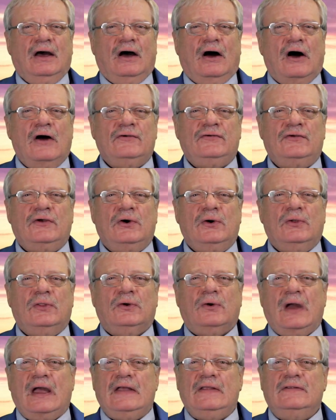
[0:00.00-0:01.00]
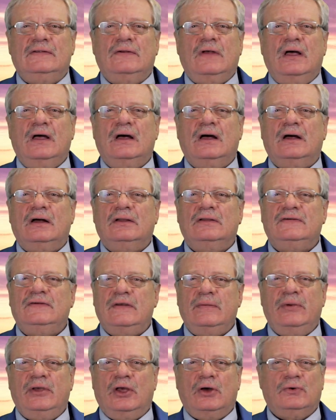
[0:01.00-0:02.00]
Also, the grain
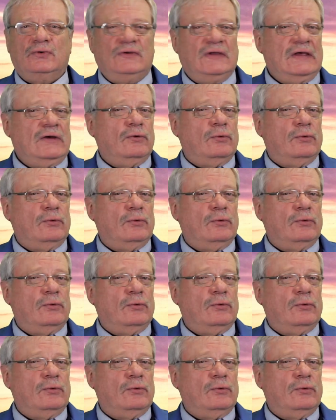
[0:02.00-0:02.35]
CBOT